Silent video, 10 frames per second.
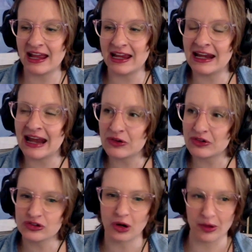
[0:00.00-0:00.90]
It allows
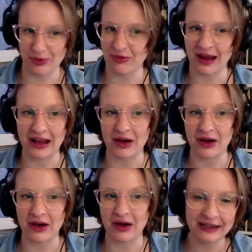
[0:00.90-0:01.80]
you to operate on a
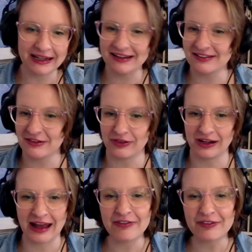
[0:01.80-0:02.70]
completely different
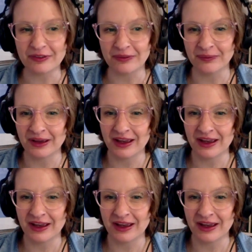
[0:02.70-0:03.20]
level.